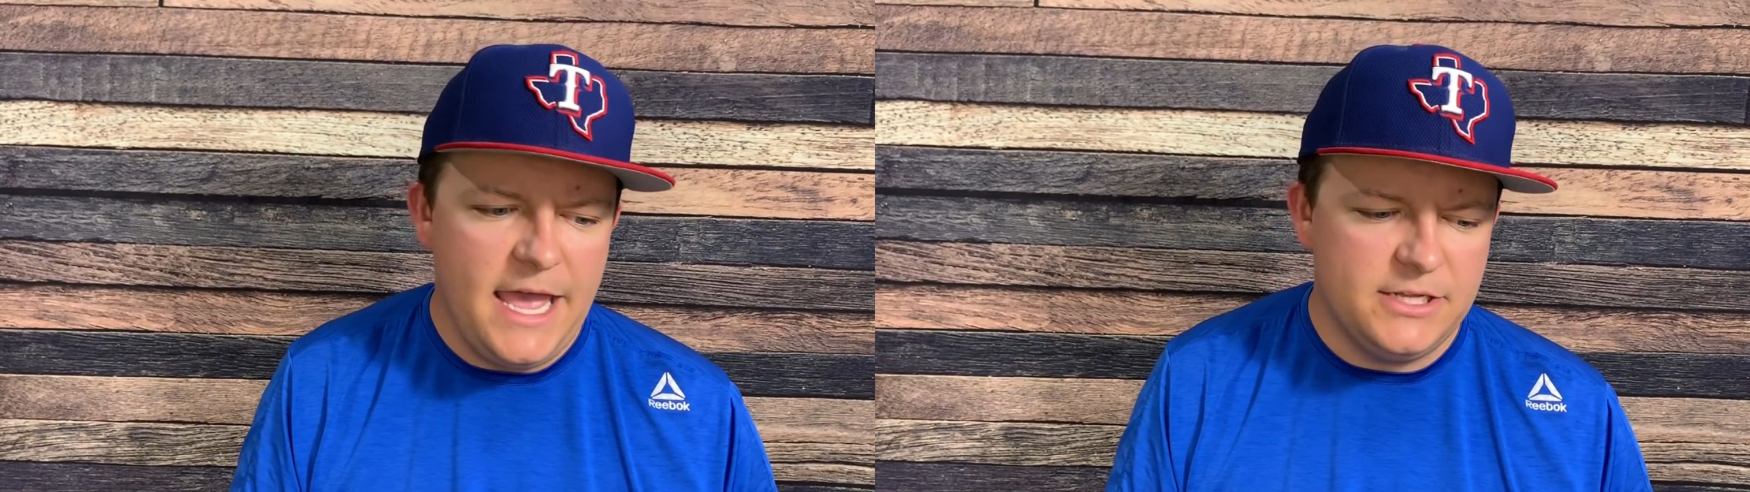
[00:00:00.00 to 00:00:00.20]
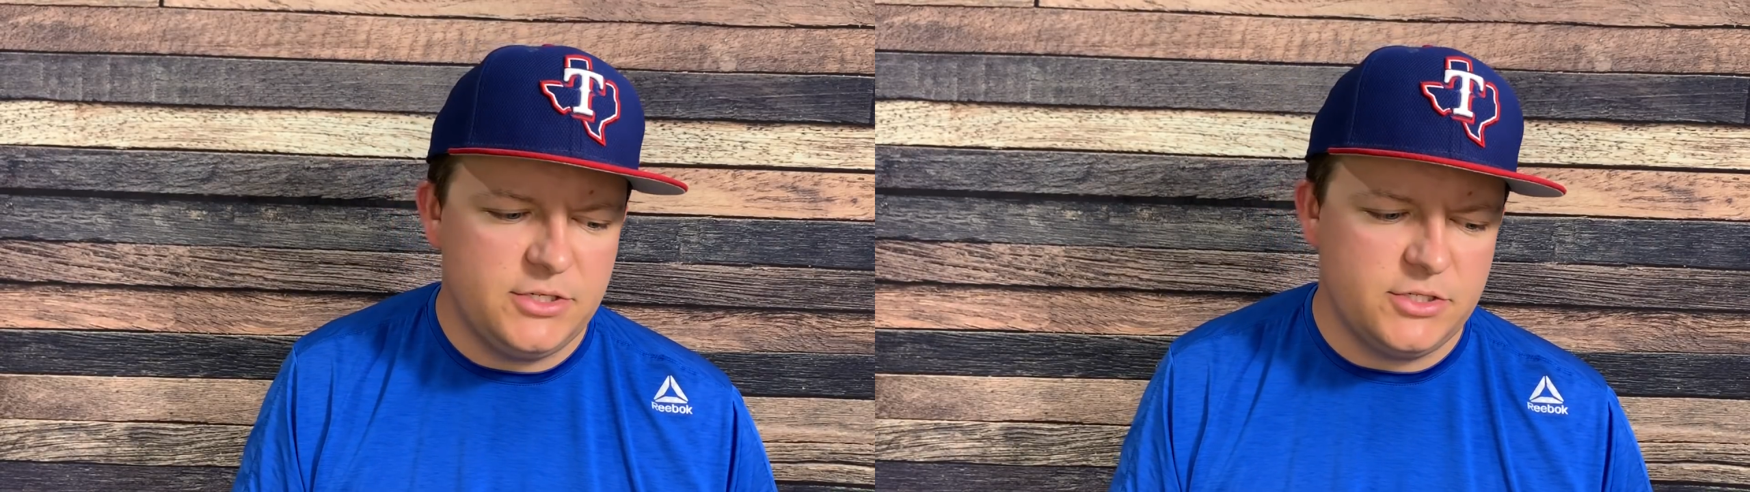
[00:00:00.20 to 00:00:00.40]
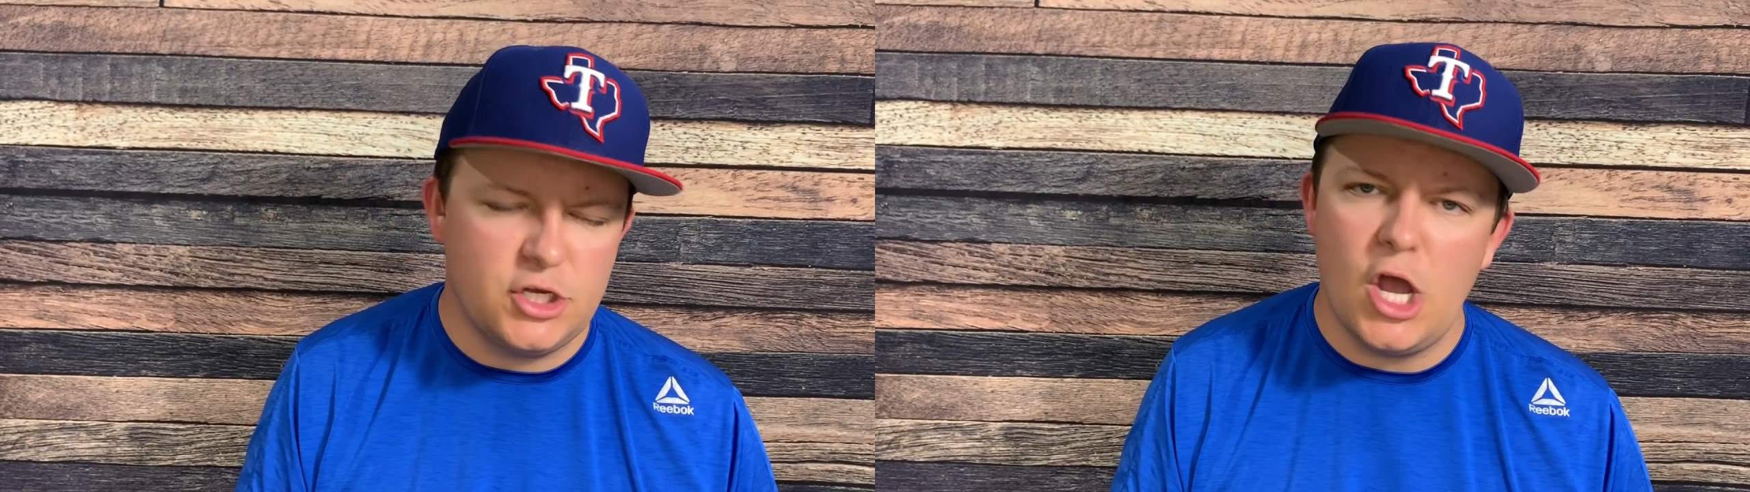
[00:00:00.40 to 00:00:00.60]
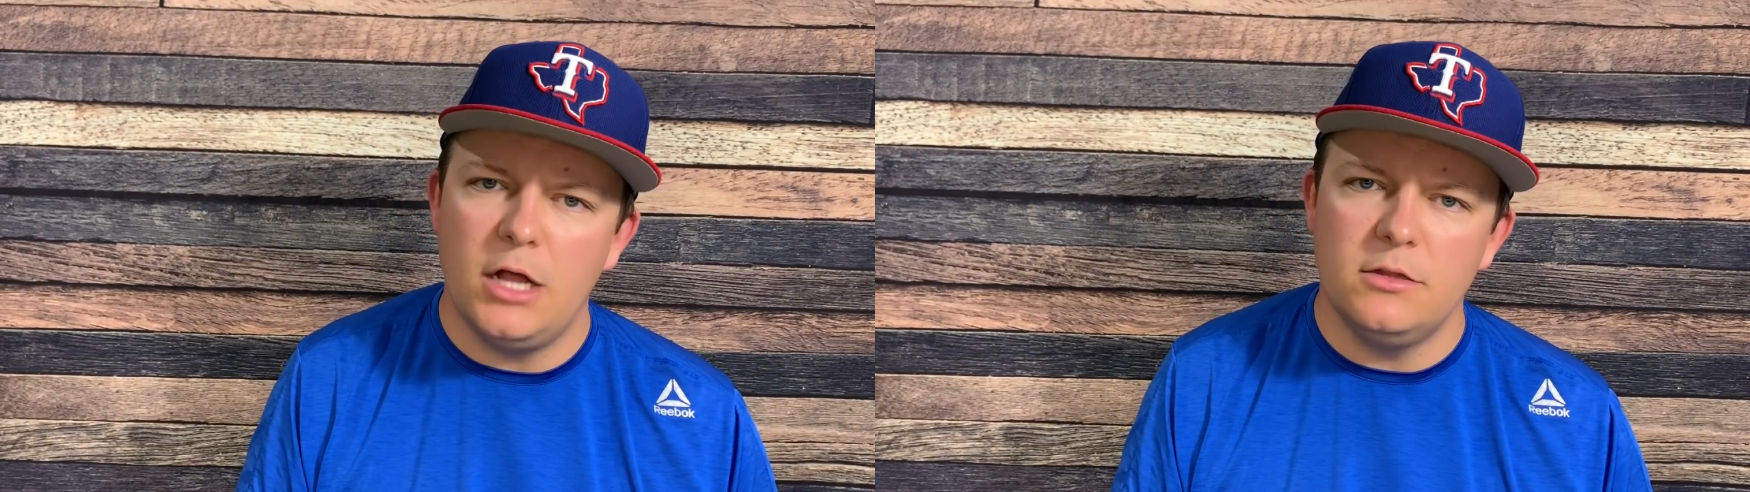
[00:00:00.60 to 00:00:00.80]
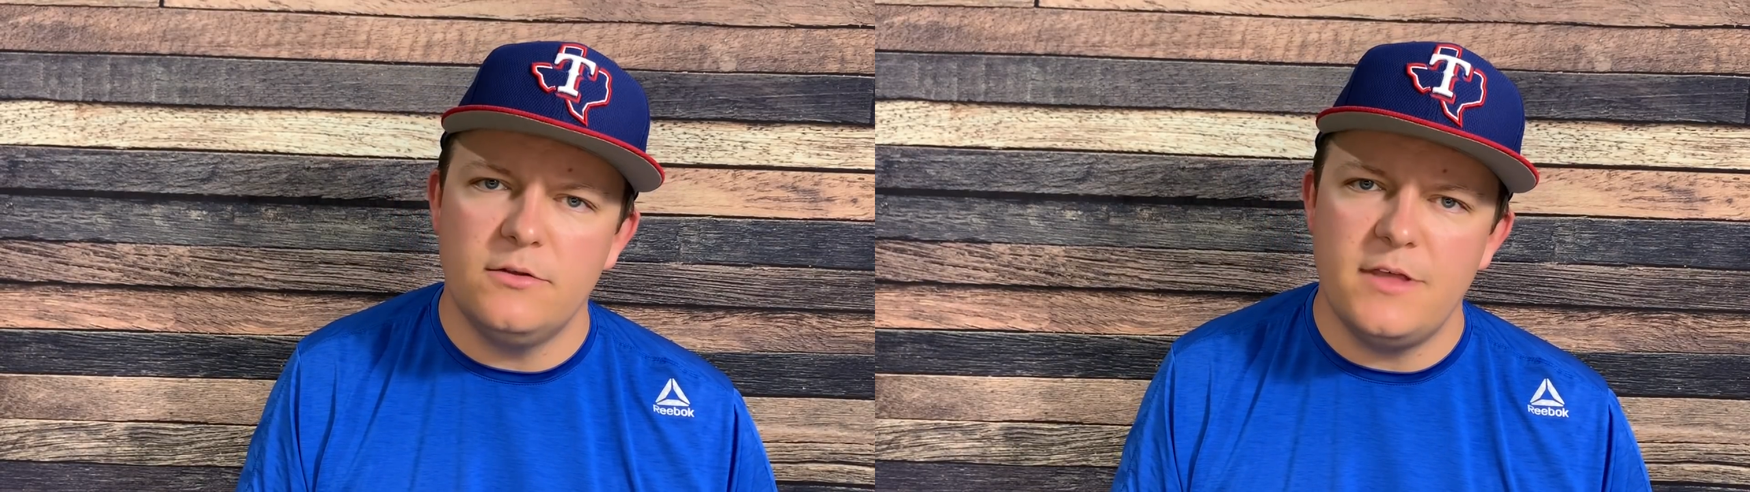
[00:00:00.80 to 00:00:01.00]
It's just a
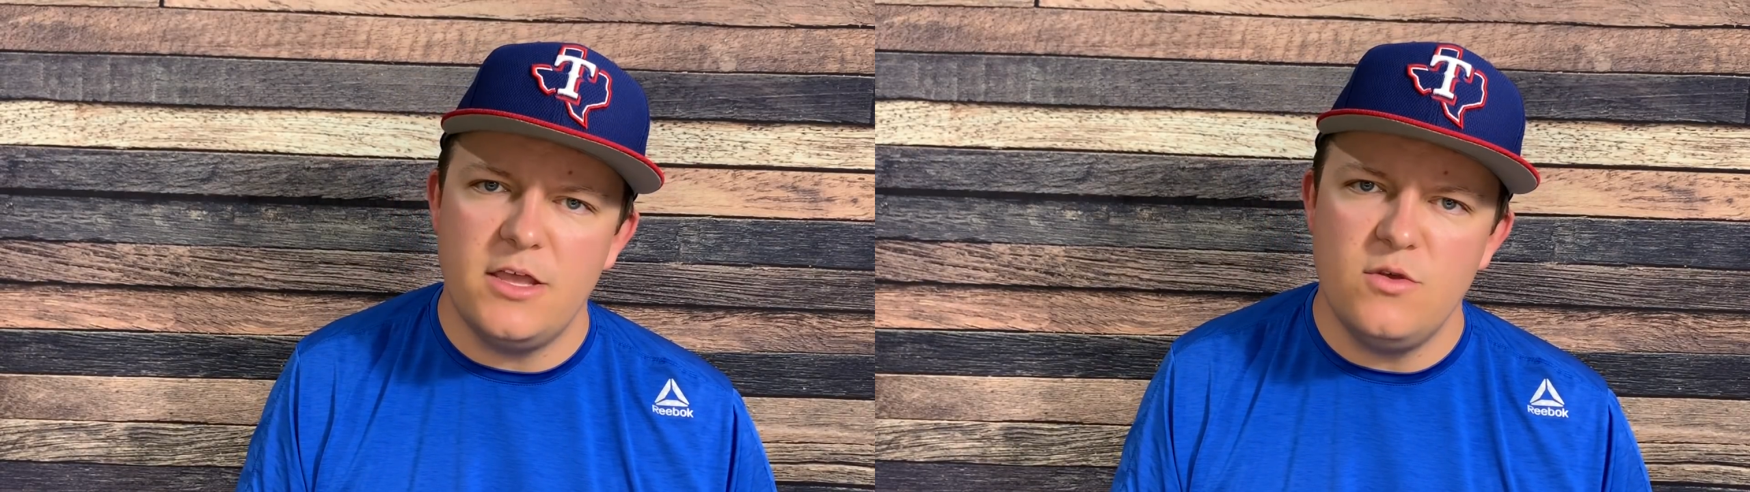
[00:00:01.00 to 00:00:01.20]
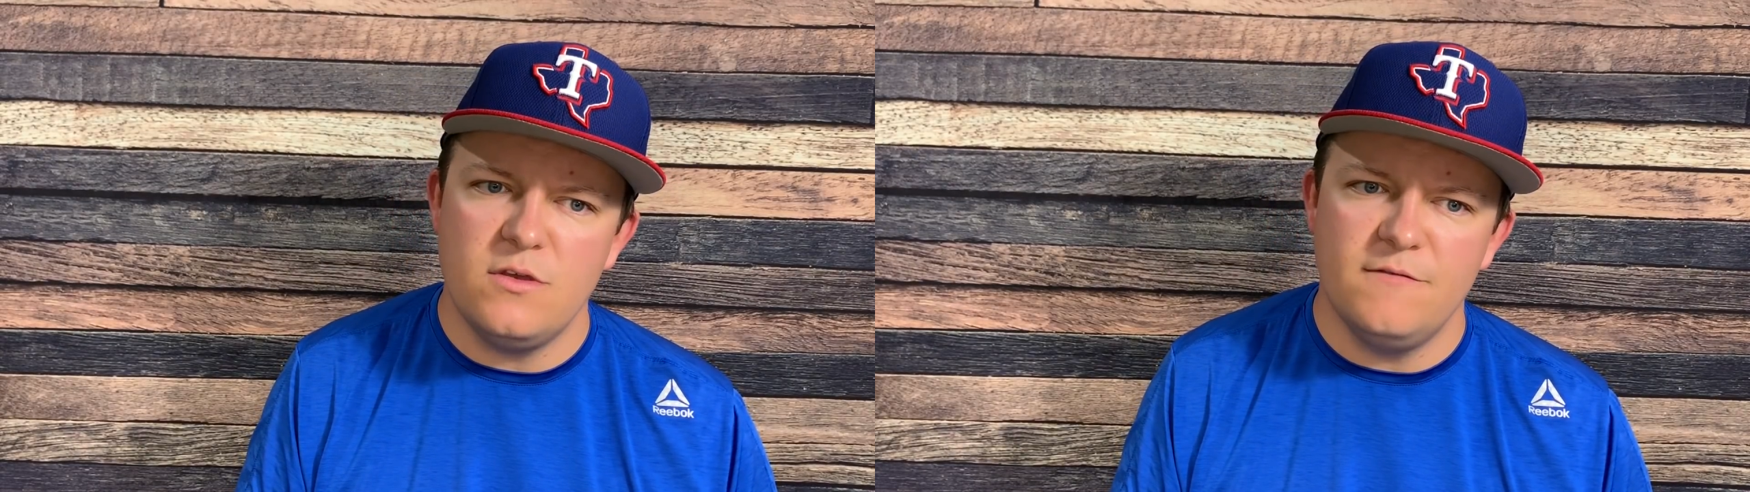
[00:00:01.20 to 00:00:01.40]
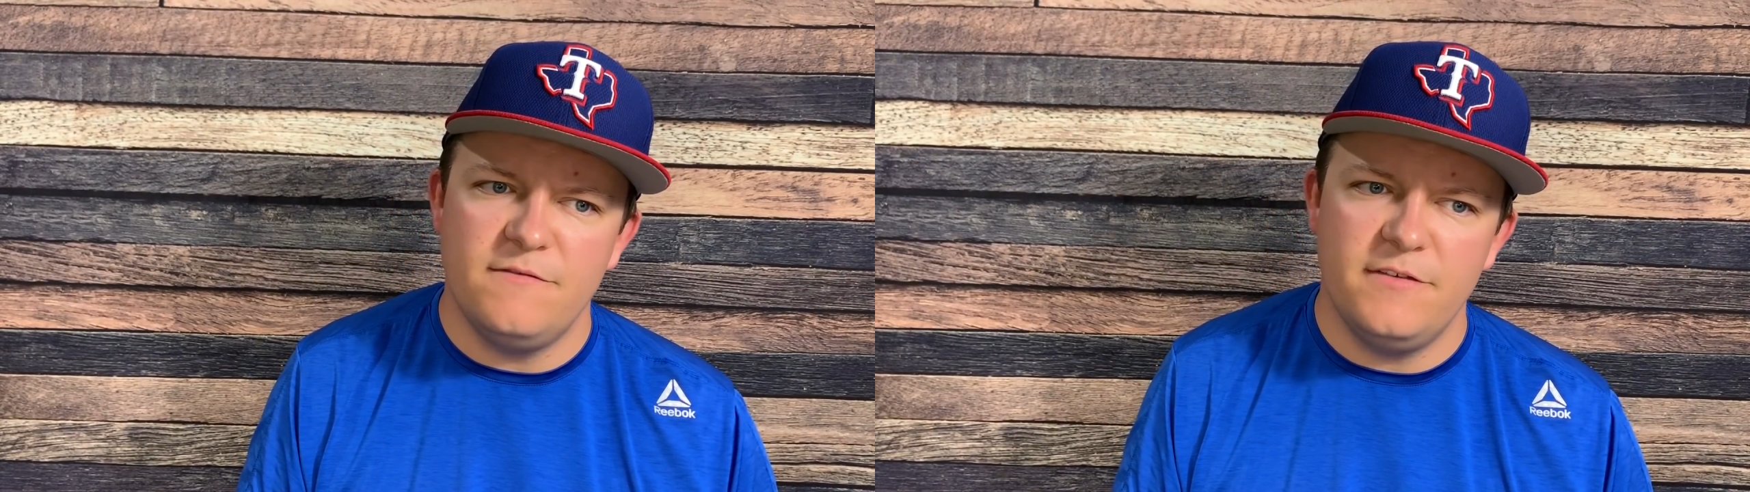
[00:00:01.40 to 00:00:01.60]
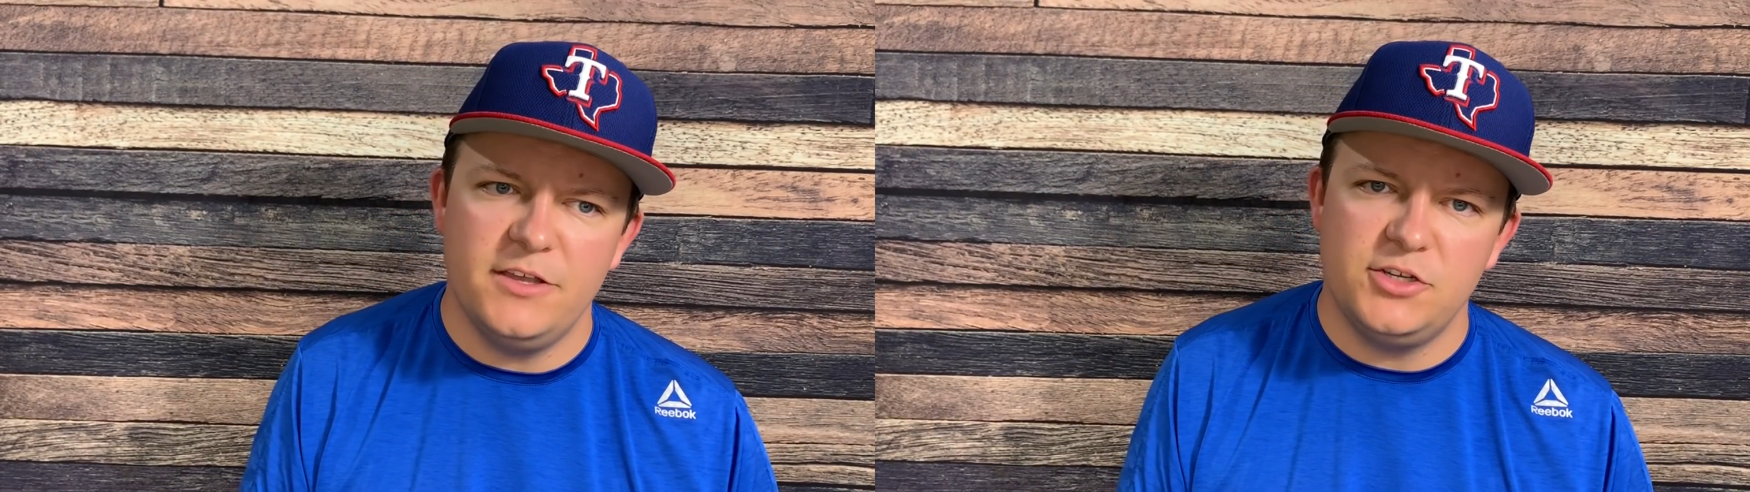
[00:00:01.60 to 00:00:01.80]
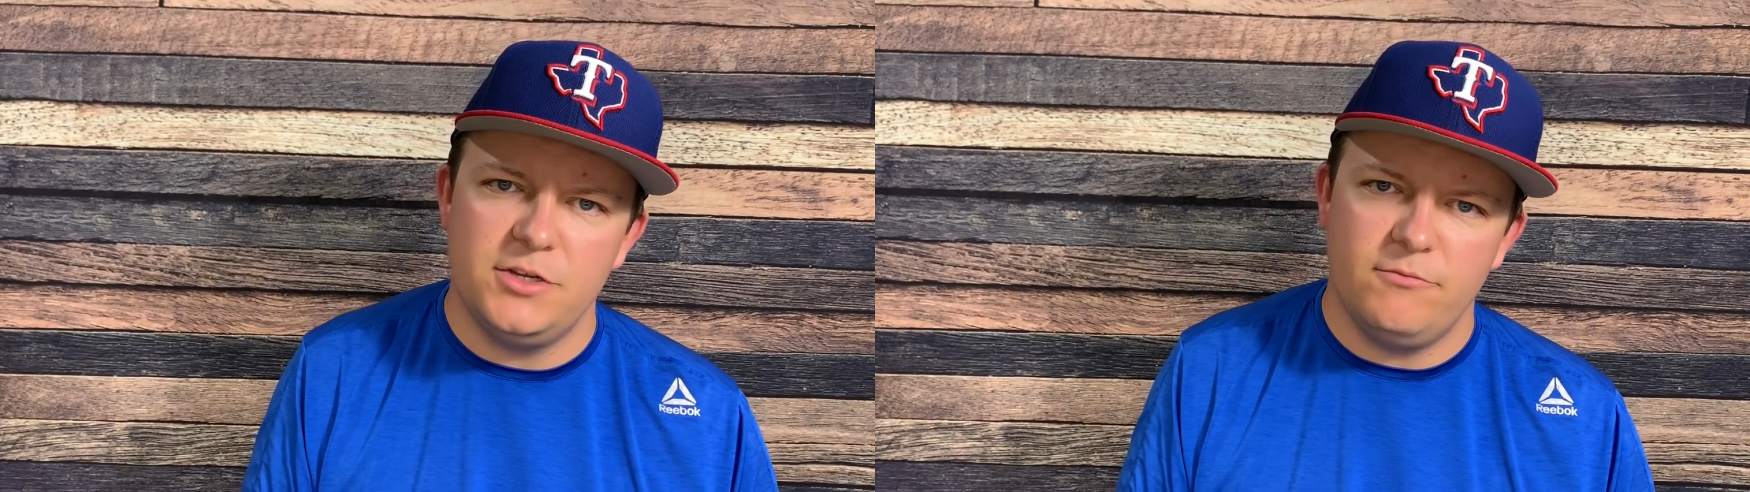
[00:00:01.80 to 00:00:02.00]
color that you can
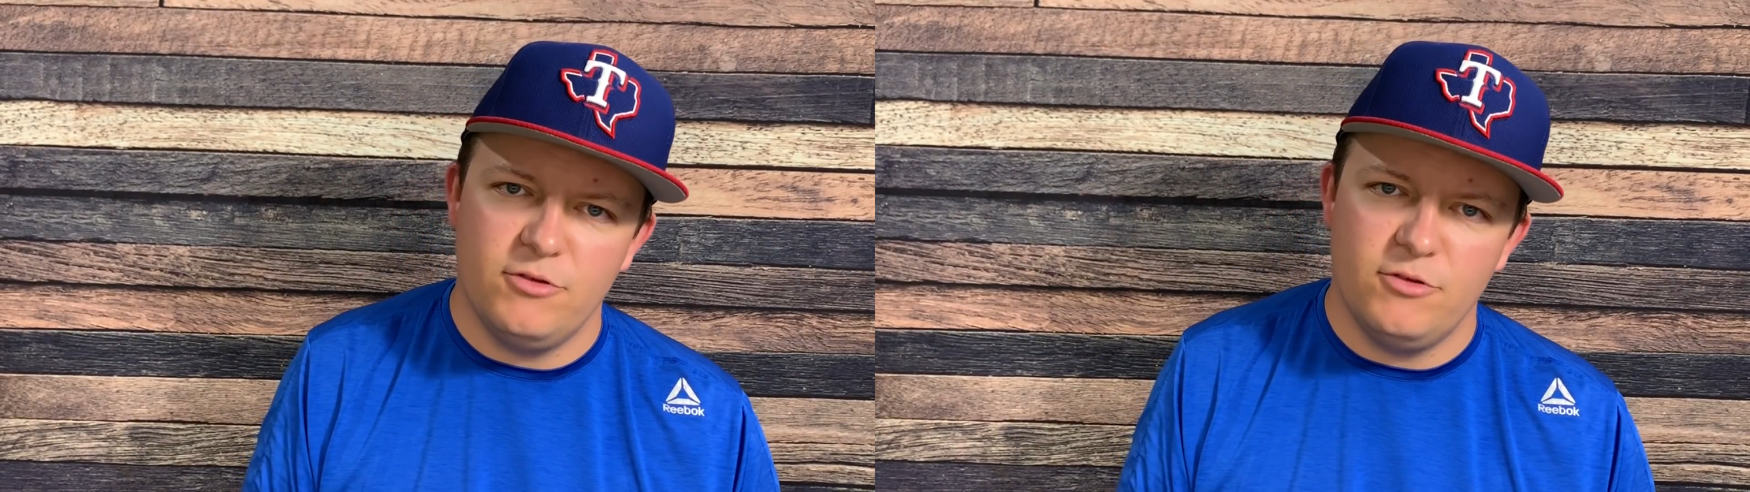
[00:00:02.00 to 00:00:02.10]
fish